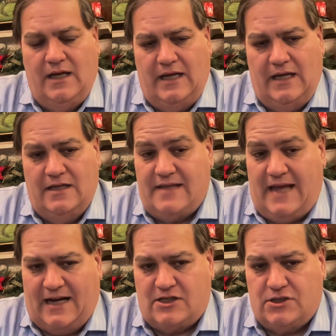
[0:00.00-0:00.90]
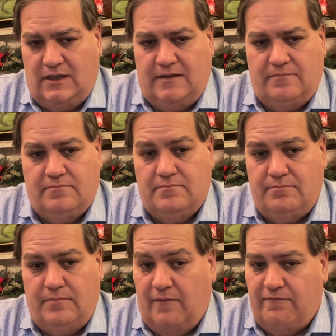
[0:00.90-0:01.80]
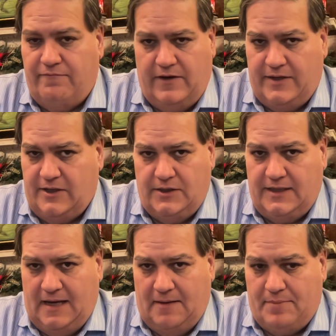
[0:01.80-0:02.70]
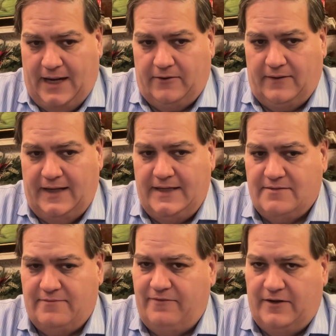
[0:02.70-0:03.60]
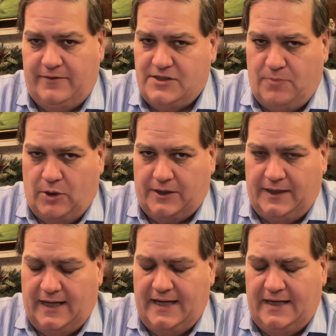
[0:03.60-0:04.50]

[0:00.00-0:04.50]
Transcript: is actually a very good campaigner, and he's a very smart guy,